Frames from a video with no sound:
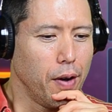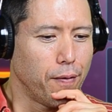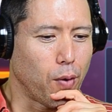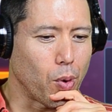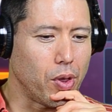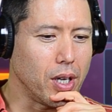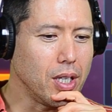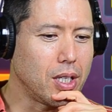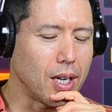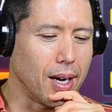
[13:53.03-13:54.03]
for
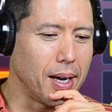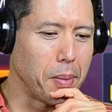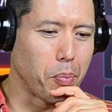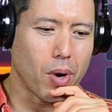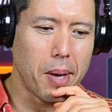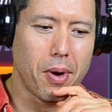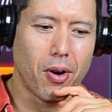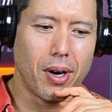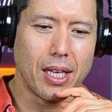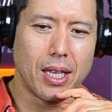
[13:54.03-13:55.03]
this?
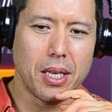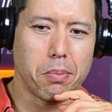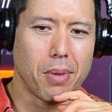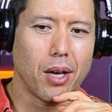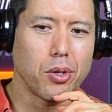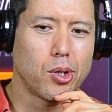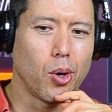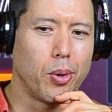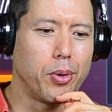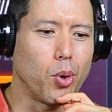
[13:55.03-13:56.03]
Primarily the
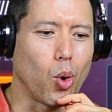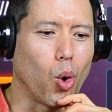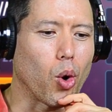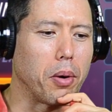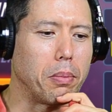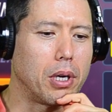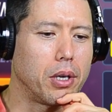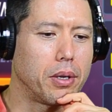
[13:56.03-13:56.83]
Milestone Orb.